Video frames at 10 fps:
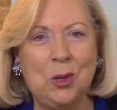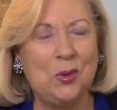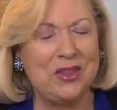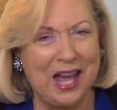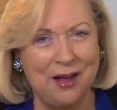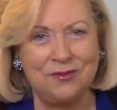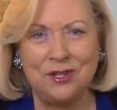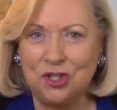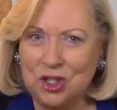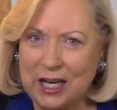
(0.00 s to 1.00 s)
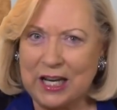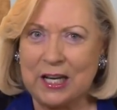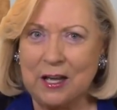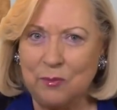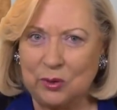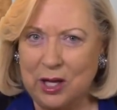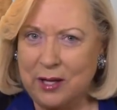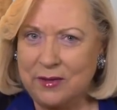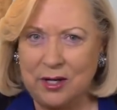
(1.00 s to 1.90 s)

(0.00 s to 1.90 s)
"Without the shedding of blood,